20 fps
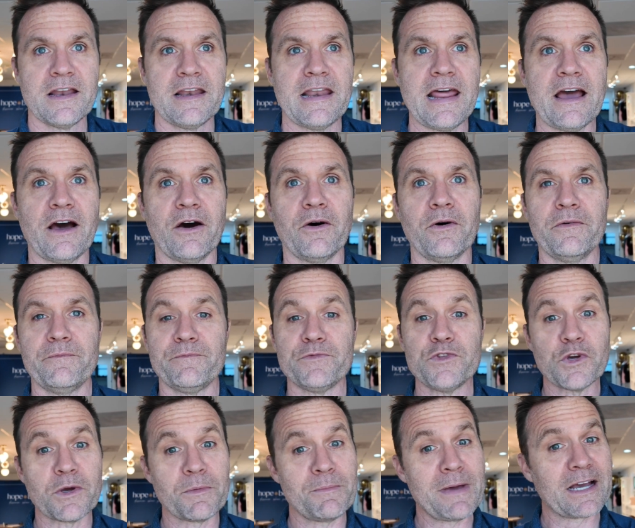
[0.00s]
Now,
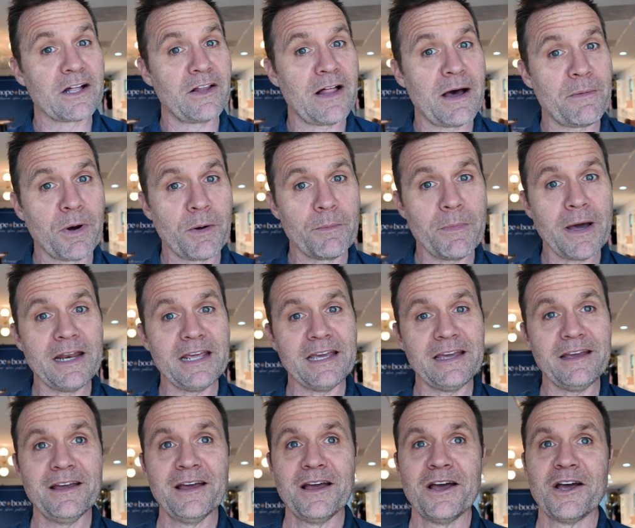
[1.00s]
you can make a lot more
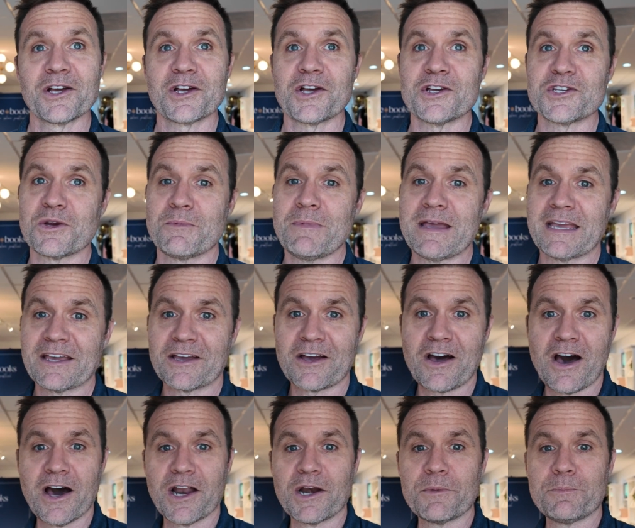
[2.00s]
money because you're making
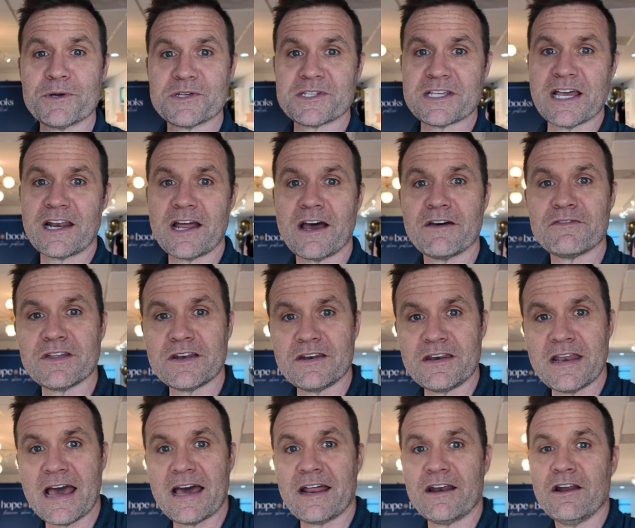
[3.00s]
100% of the
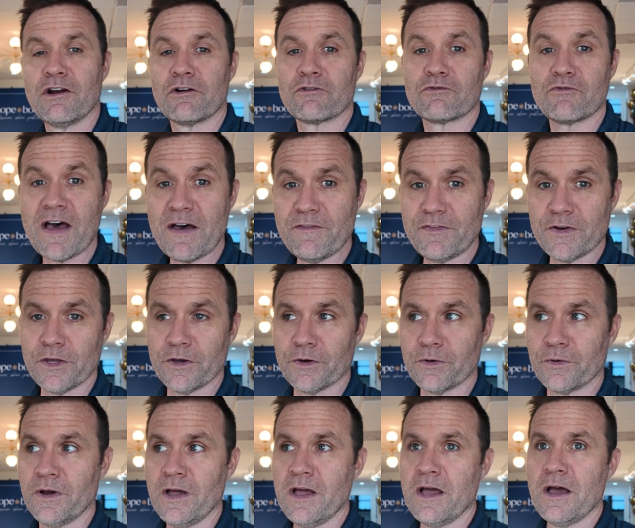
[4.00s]
net
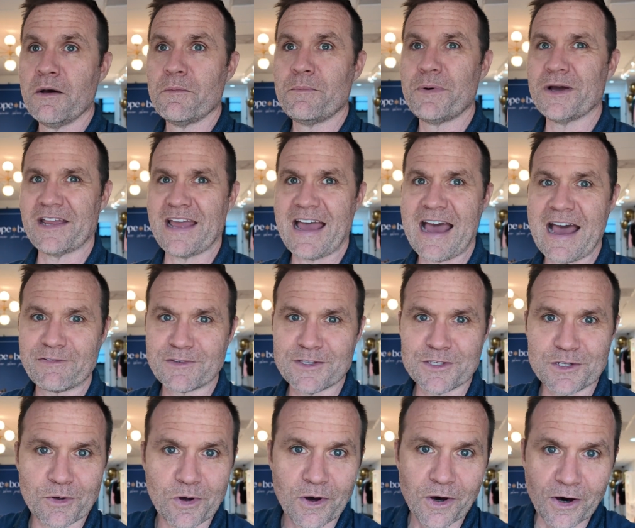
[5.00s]
revenue, but you have to
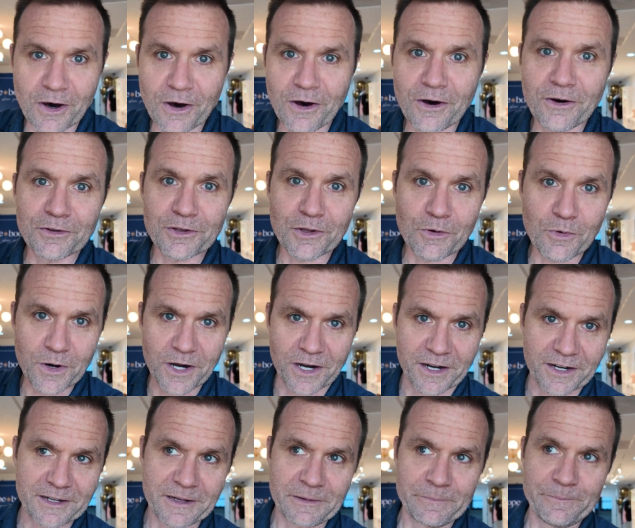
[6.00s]
do all the
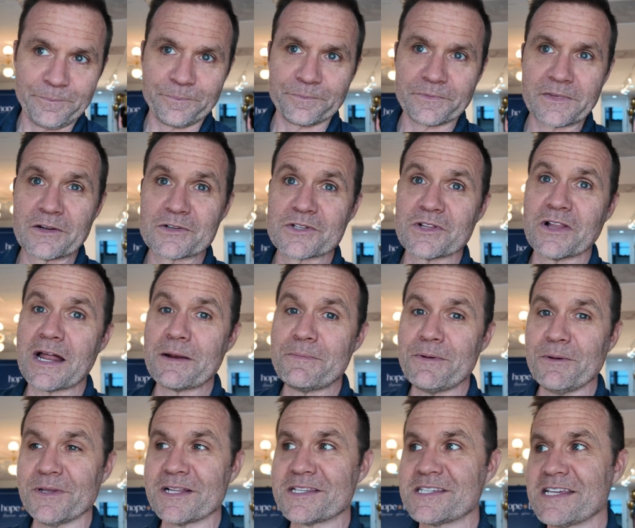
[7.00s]
work. There's a lot of
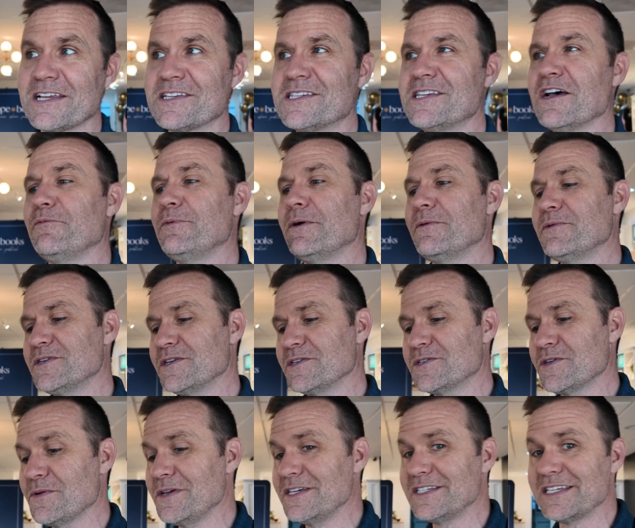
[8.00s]
people that say self-publishing
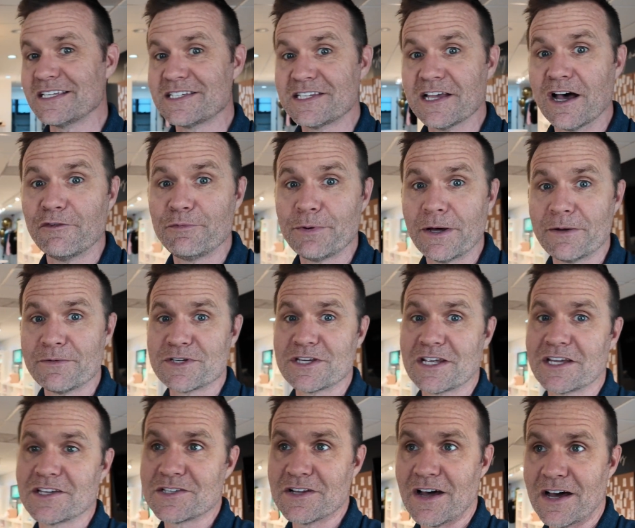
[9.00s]
is so easy.
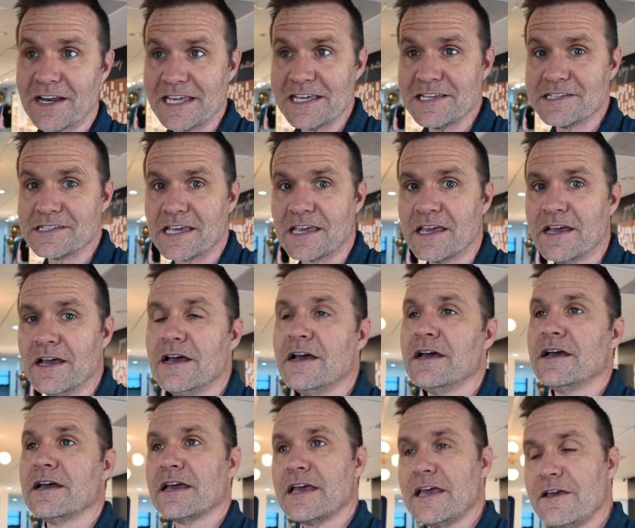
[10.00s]
Self-publishing is not easy
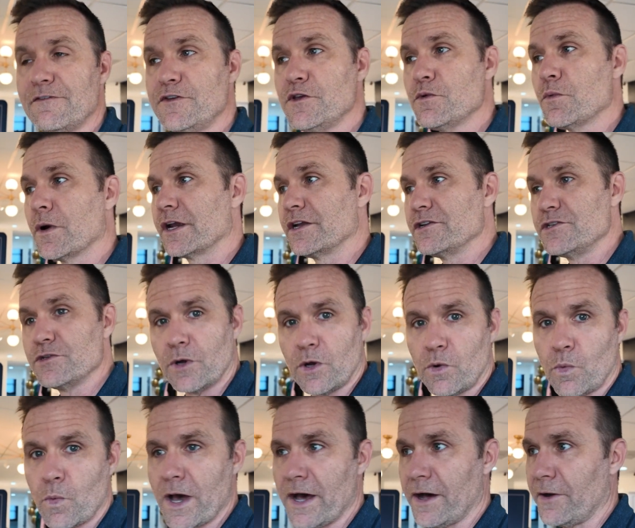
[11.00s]
if you want to do
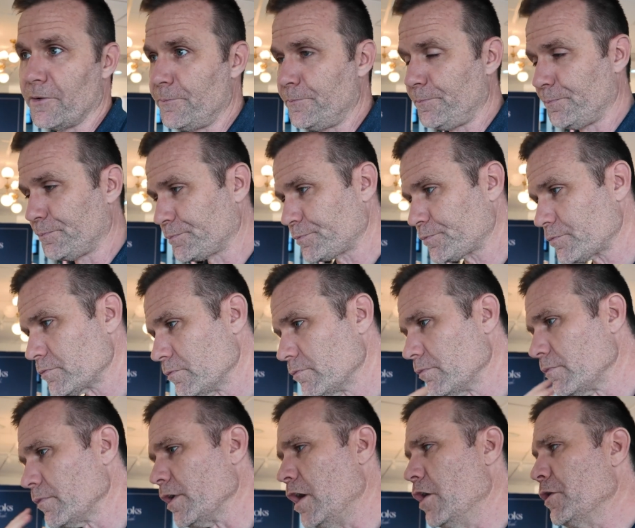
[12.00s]
it well.
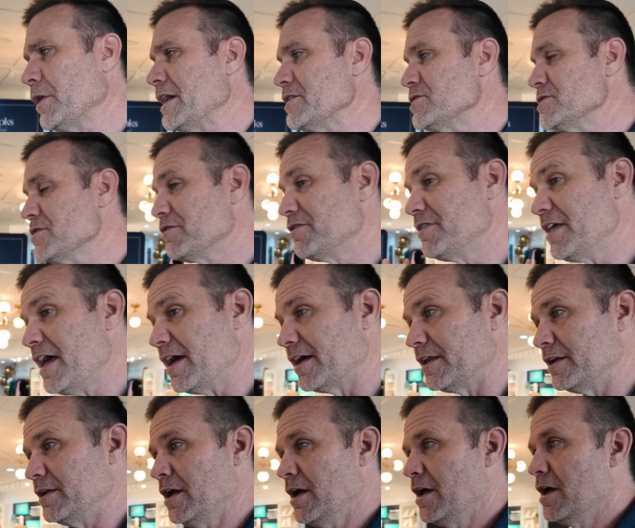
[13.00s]
Okay, so
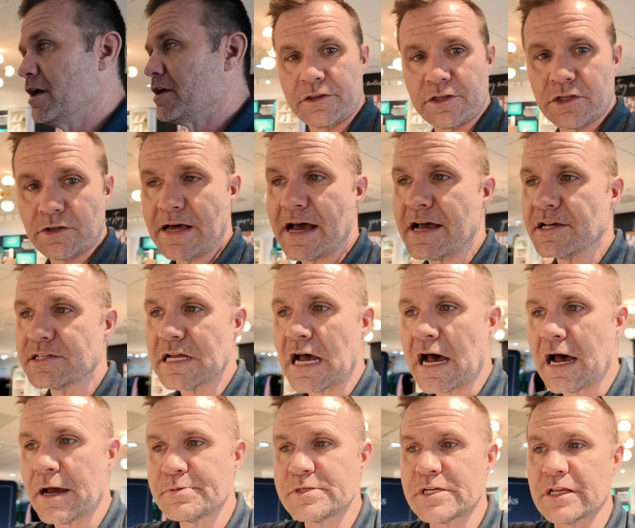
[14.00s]
then the last
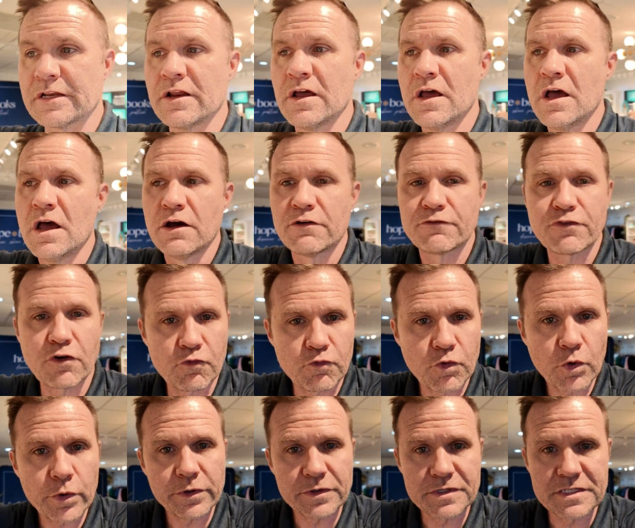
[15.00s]
option for
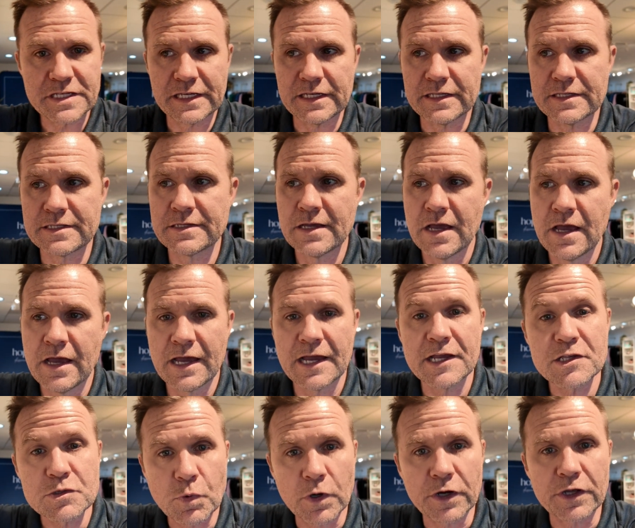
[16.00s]
royalties
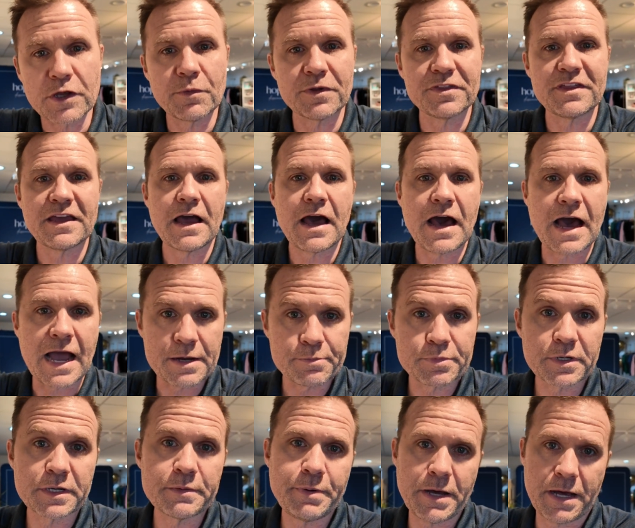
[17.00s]
is working with a
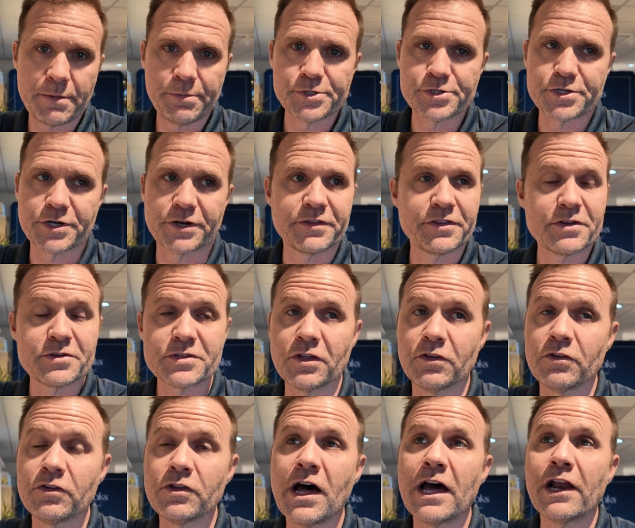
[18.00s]
hybrid publisher. And there's a
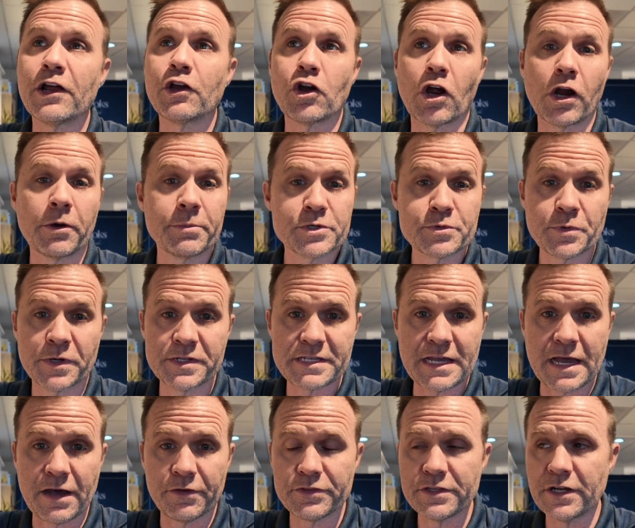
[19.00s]
lot of garbage ones
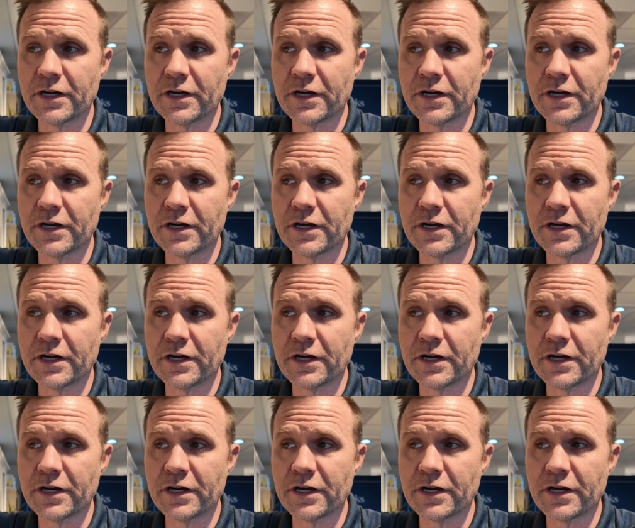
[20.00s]
out